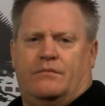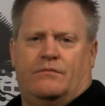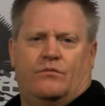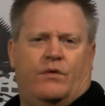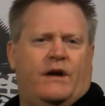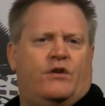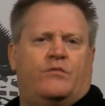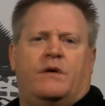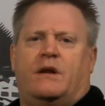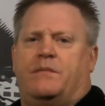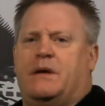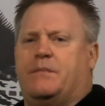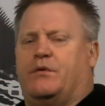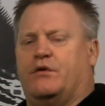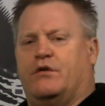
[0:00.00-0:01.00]
Way too many
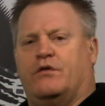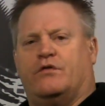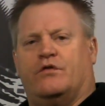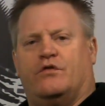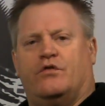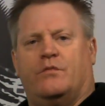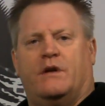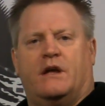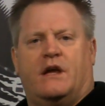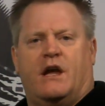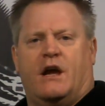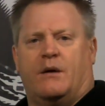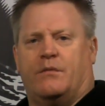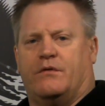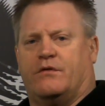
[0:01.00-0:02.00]
people using too many
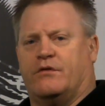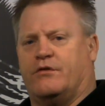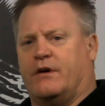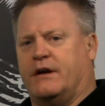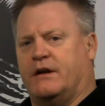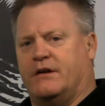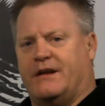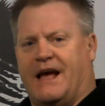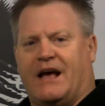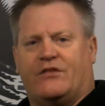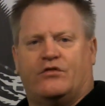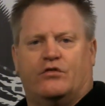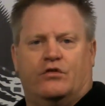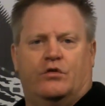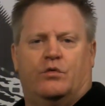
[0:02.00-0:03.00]
cameras and trying to
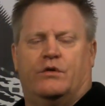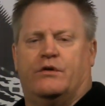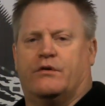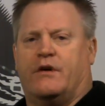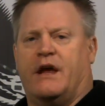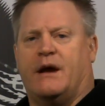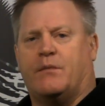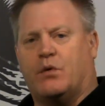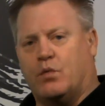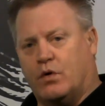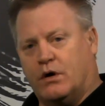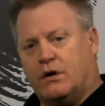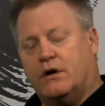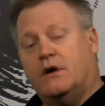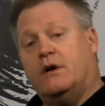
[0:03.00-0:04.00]
dazzle you with their camera
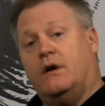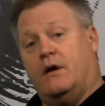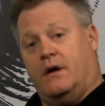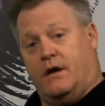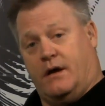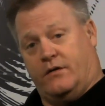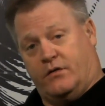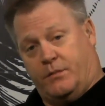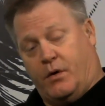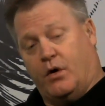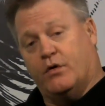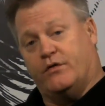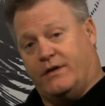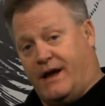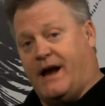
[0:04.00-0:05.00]
work as
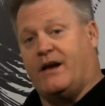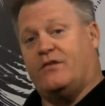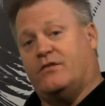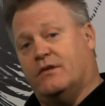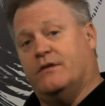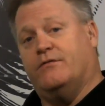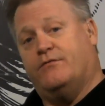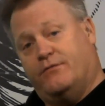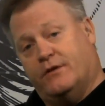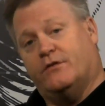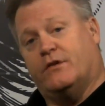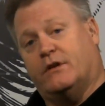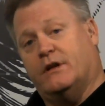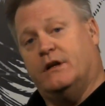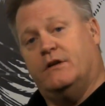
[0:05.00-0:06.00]
opposed to actually
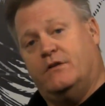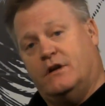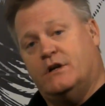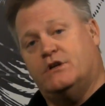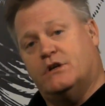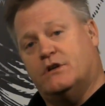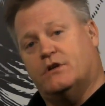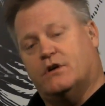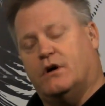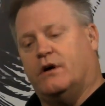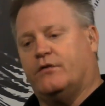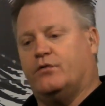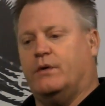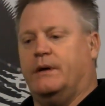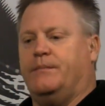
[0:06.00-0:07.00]
physically teaching the
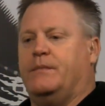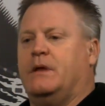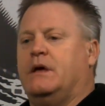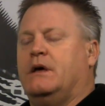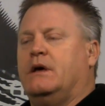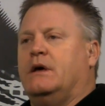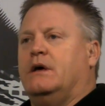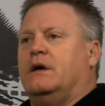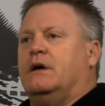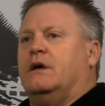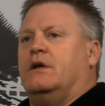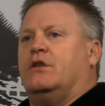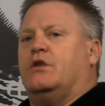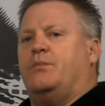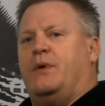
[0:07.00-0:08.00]
golf swing.
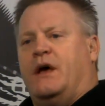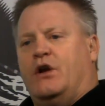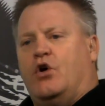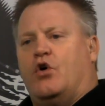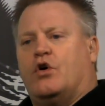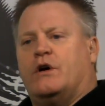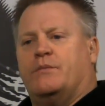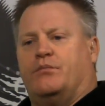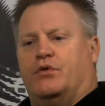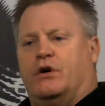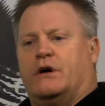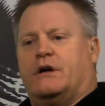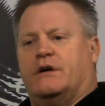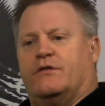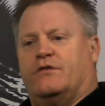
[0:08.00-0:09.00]
The Ben Hogan
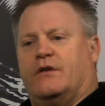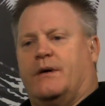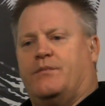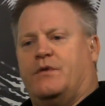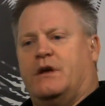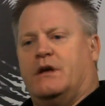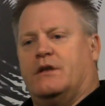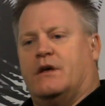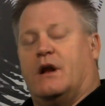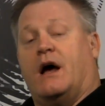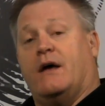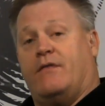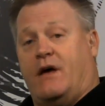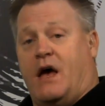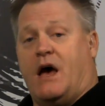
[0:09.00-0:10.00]
book is something that
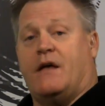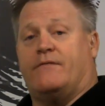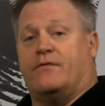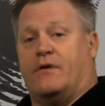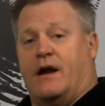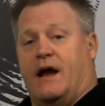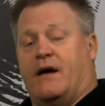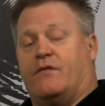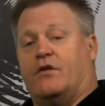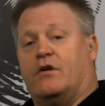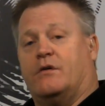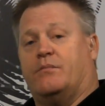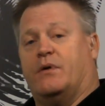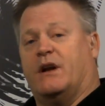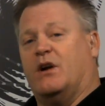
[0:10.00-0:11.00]
I've had
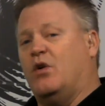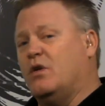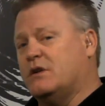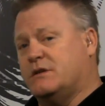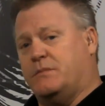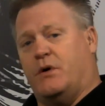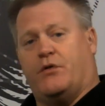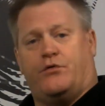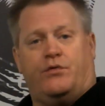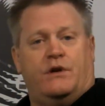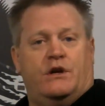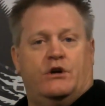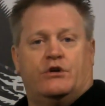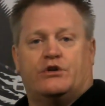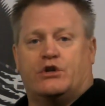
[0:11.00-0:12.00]
forever, but only about 3
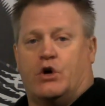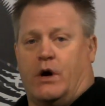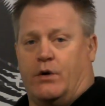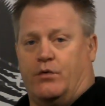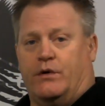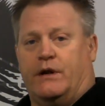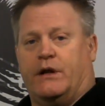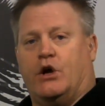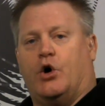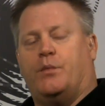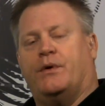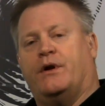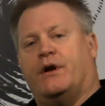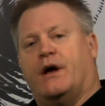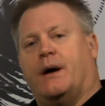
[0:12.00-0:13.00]
years ago I really
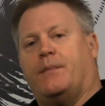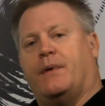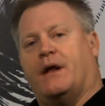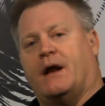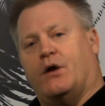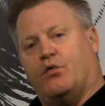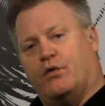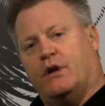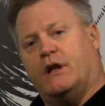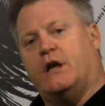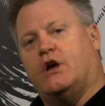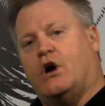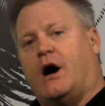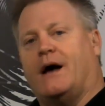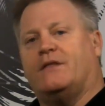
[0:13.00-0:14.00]
opened it up and I really
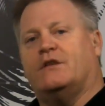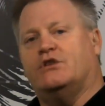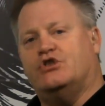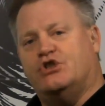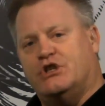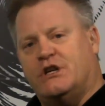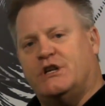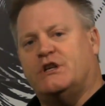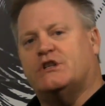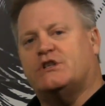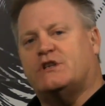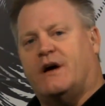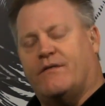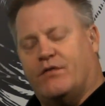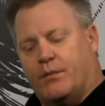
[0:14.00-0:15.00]
caught the genius
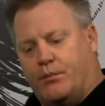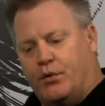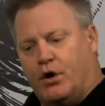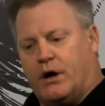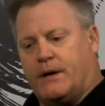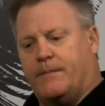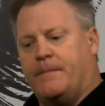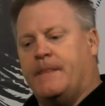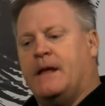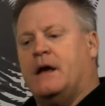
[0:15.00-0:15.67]
of the book.